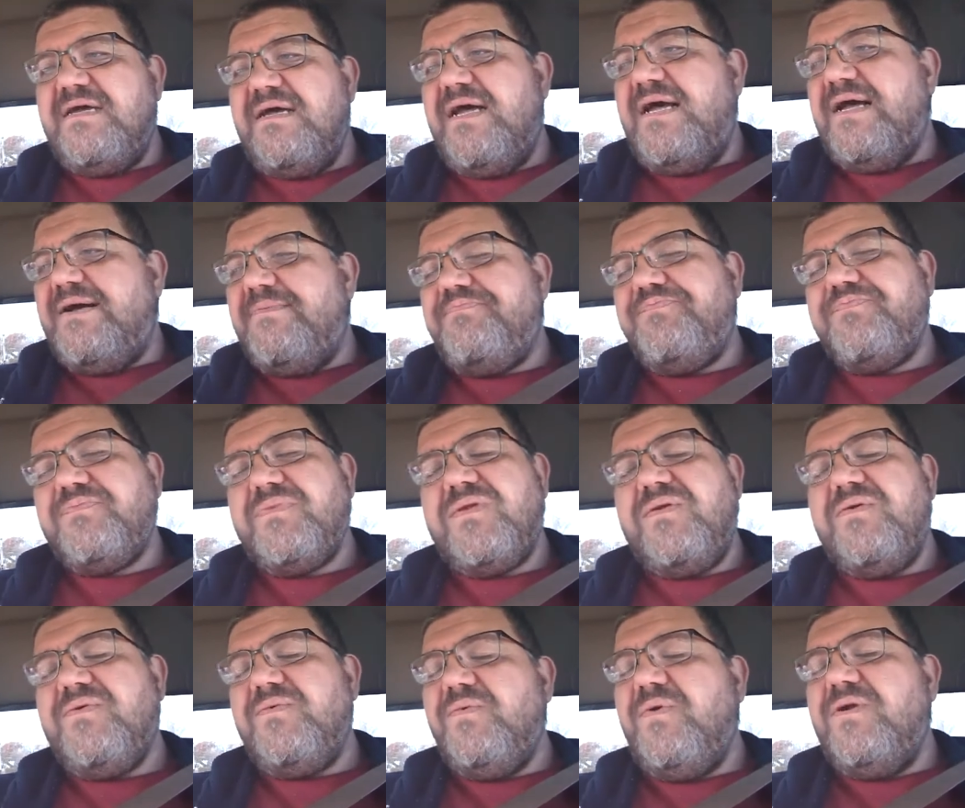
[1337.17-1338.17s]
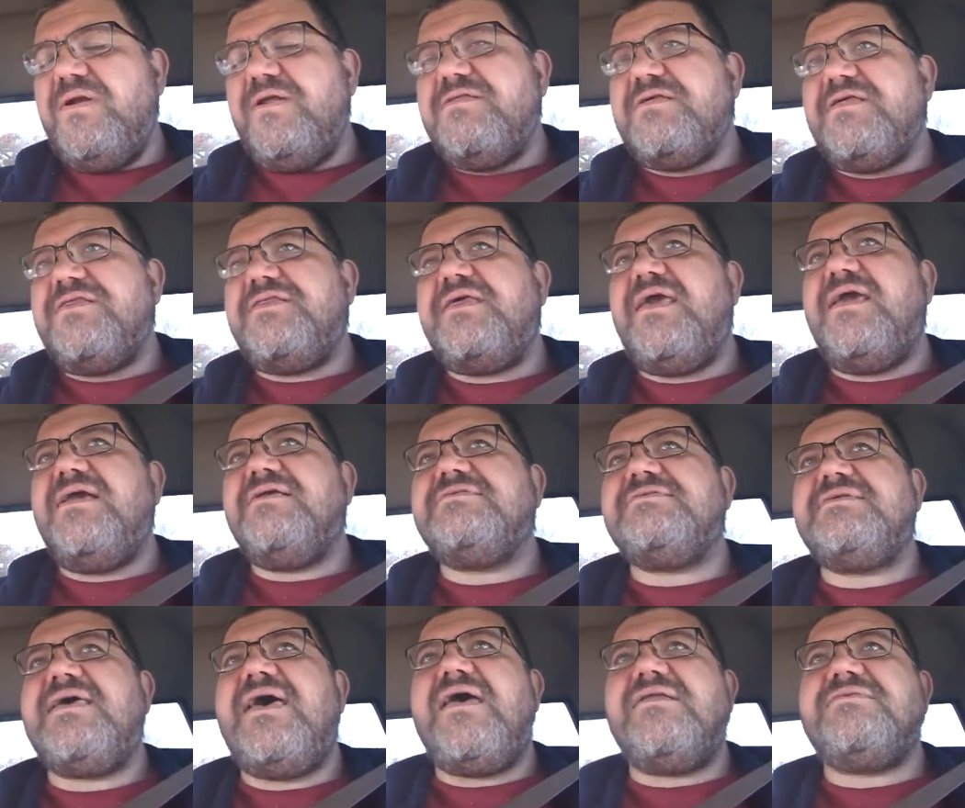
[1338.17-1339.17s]
One of the things
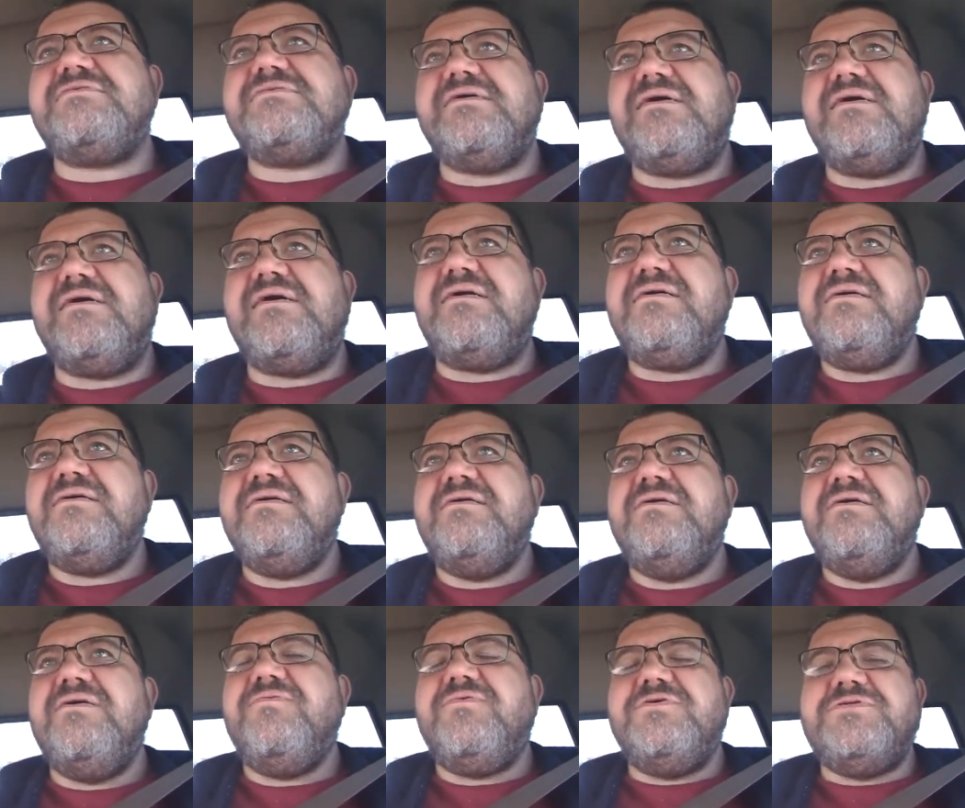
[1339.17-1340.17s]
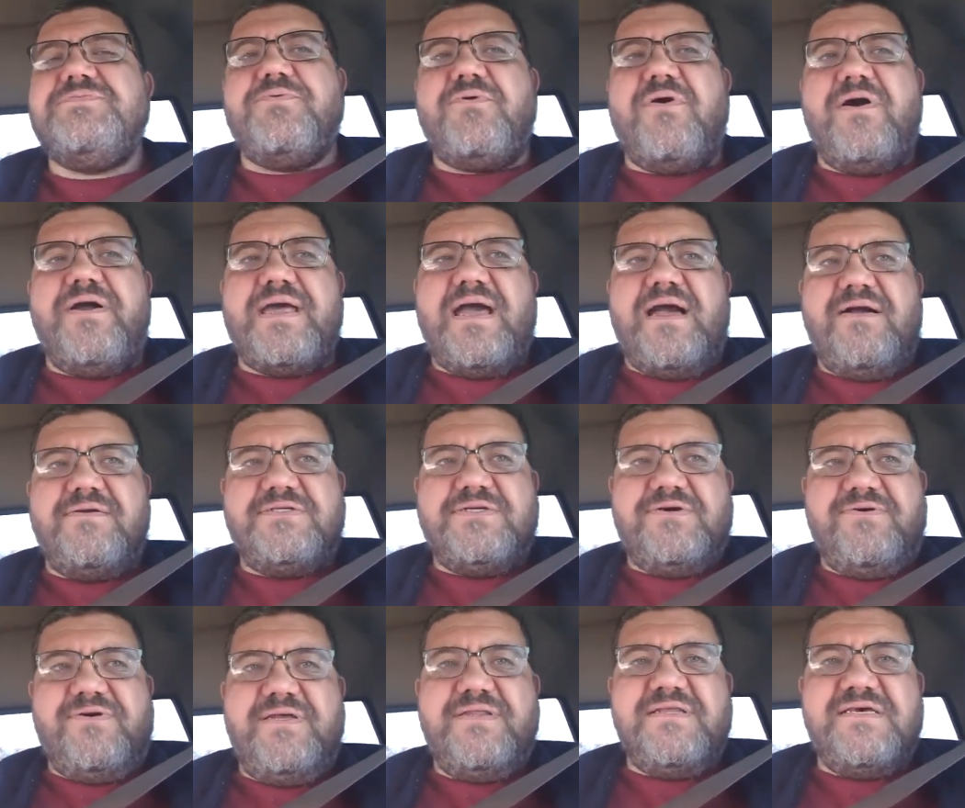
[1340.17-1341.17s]
that was brought out
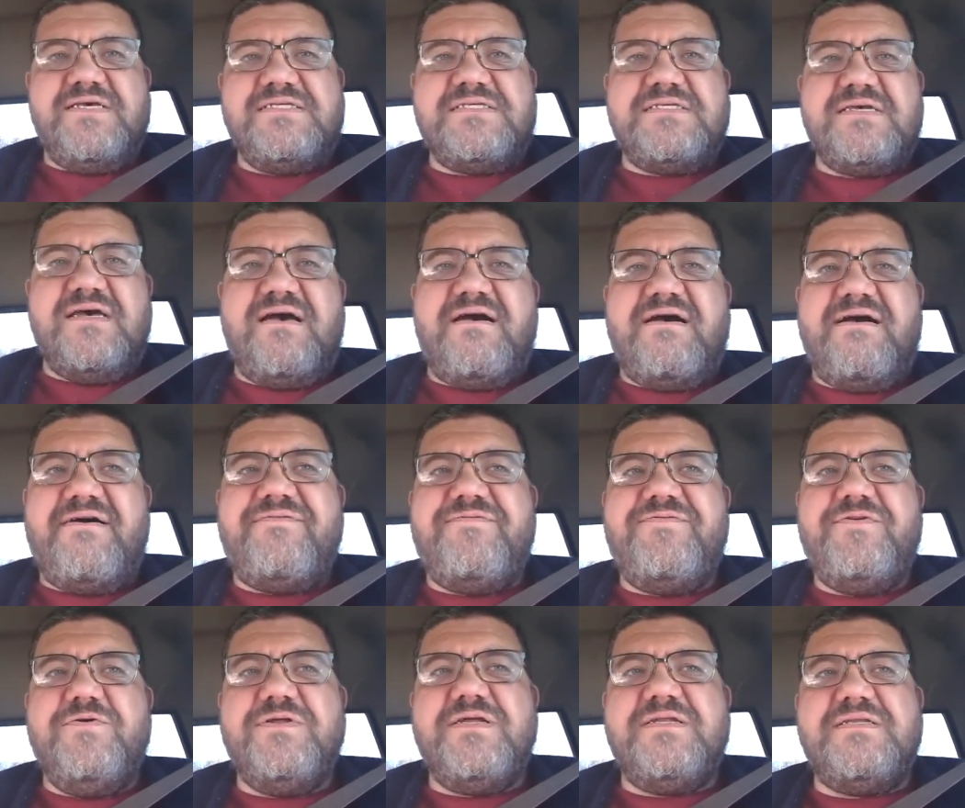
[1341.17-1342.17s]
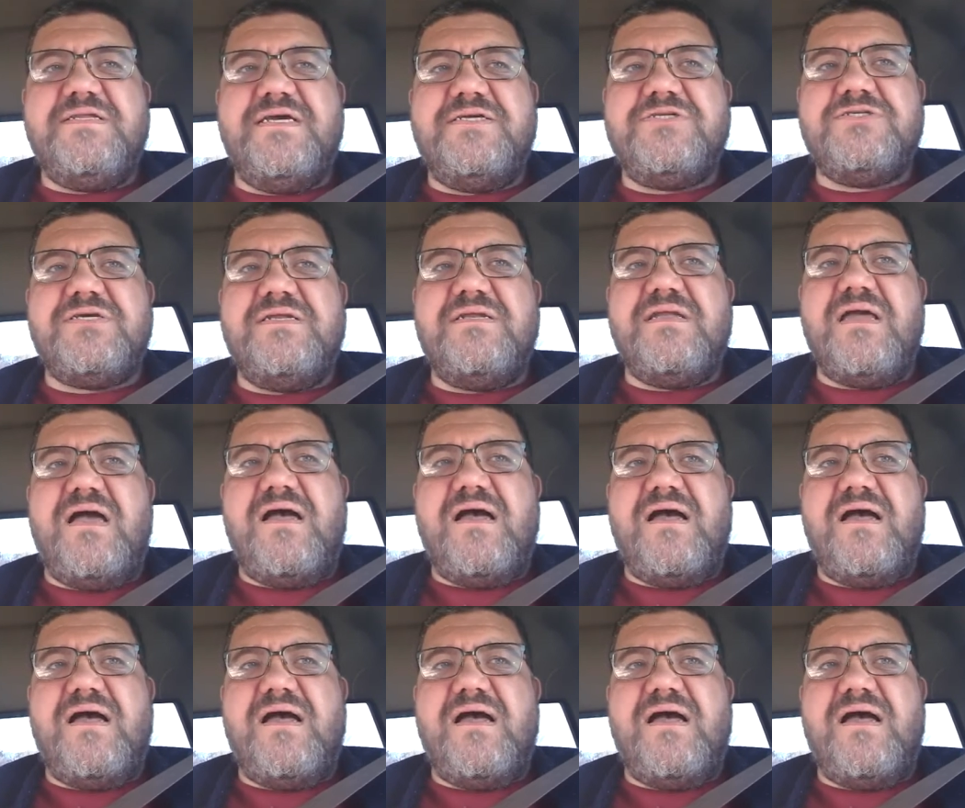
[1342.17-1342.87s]
during this food addiction